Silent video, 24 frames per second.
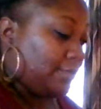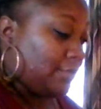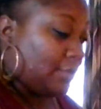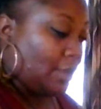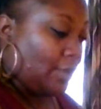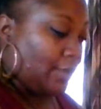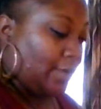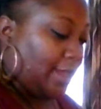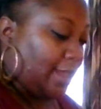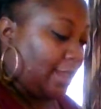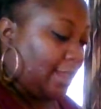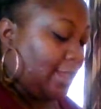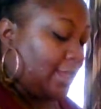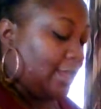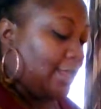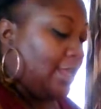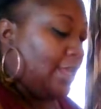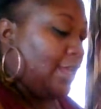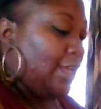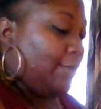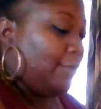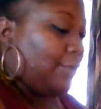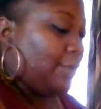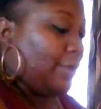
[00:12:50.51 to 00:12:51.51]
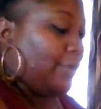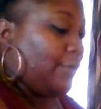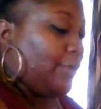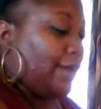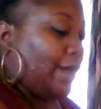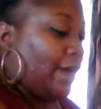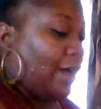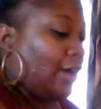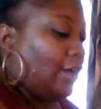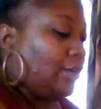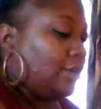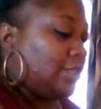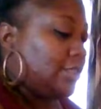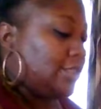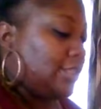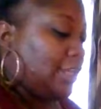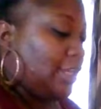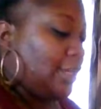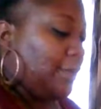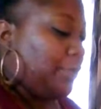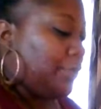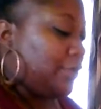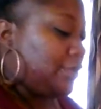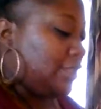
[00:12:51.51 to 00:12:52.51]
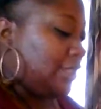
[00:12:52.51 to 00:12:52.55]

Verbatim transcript: Okay, but with all this Empress